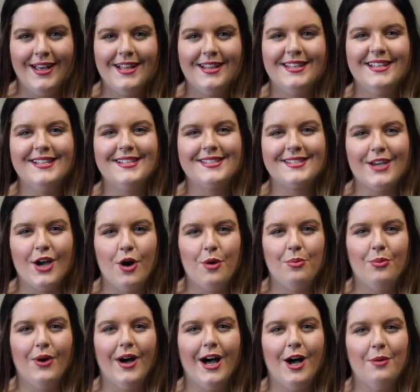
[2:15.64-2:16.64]
This
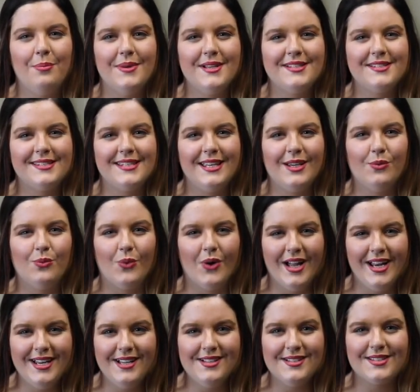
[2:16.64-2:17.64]
scope will help us see
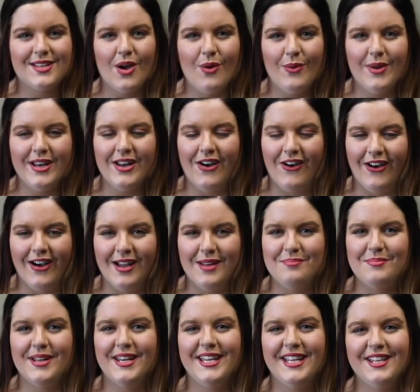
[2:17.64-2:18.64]
what is going on
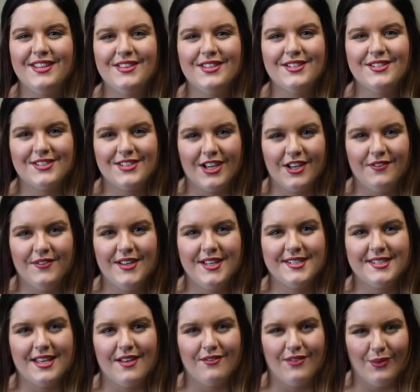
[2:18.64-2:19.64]
beneath the
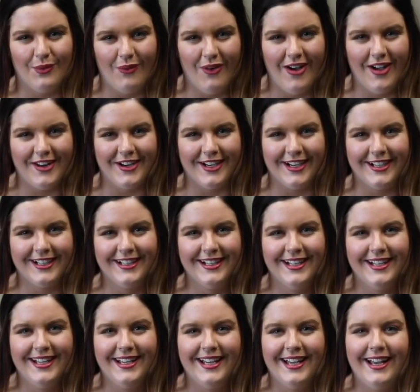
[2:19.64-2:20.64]
surface of the water,
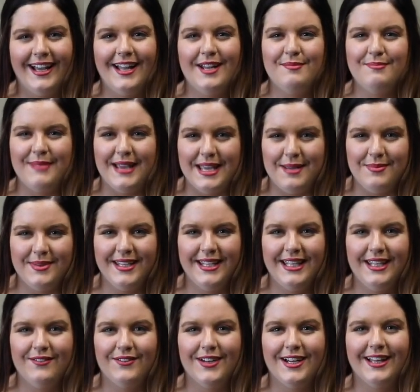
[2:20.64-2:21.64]
and maybe
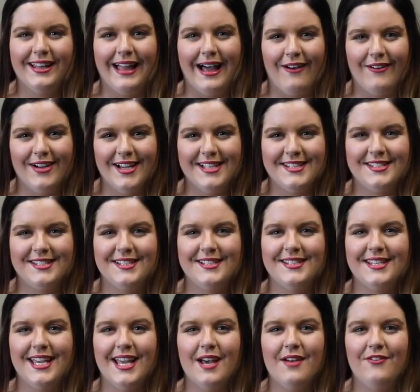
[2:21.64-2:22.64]
even allow us to
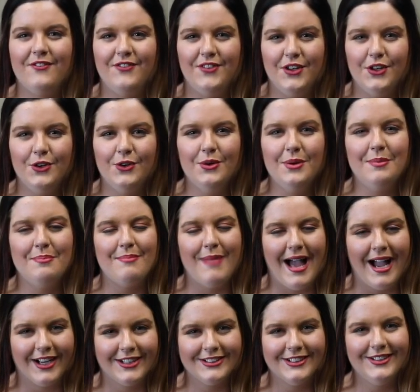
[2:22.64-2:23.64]
see a few
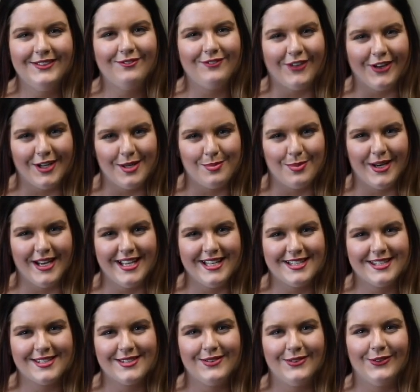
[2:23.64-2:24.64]

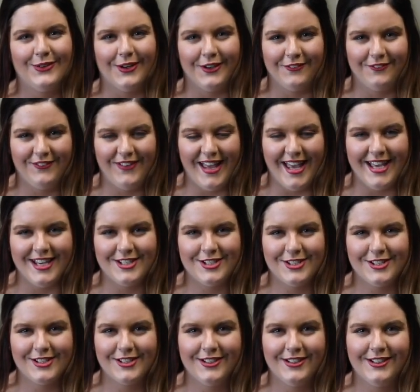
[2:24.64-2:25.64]
macroinvertebrates or
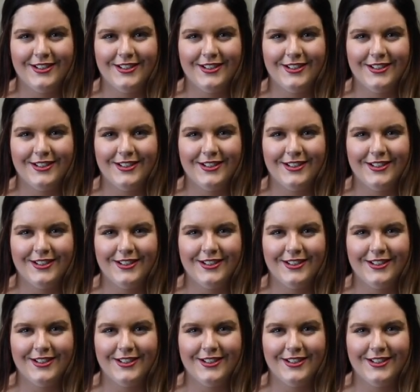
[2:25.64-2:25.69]
fish.